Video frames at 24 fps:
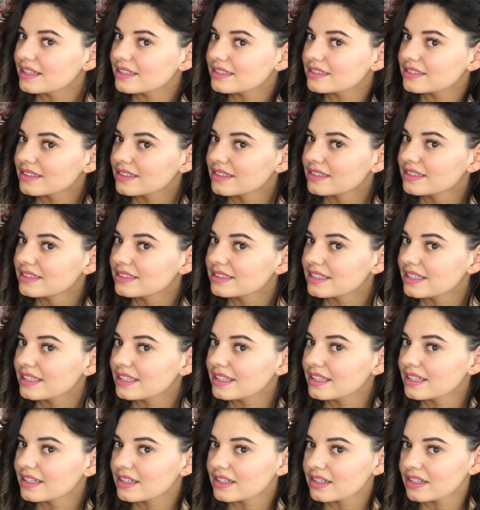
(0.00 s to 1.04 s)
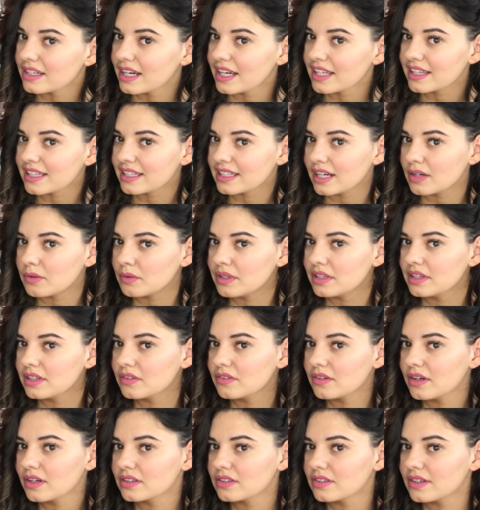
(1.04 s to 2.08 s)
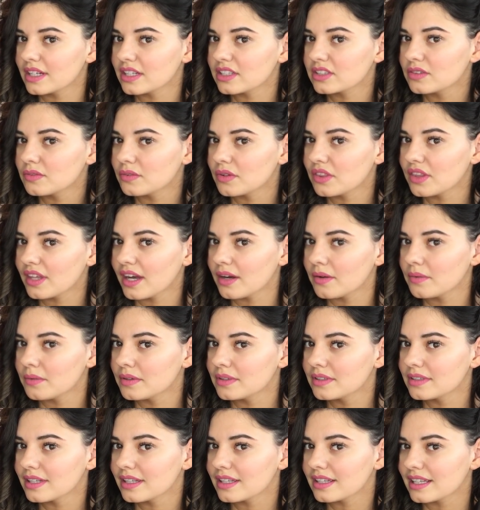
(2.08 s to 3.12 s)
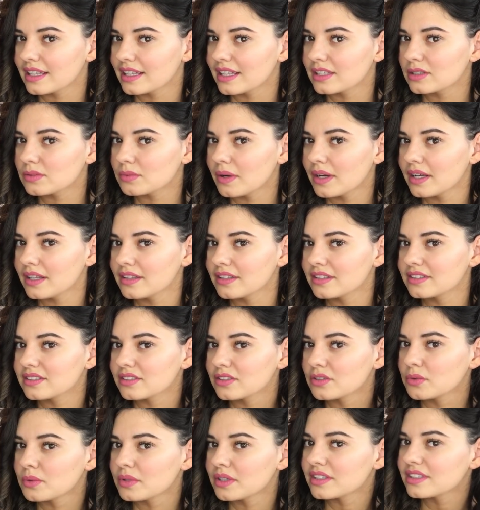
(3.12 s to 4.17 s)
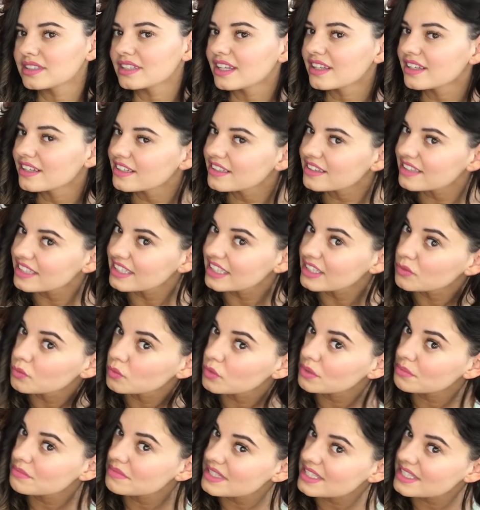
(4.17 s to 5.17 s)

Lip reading: So you see the curl. I think I went in the wrong direction with that one. I think that's why it looks a little weird down there at the end.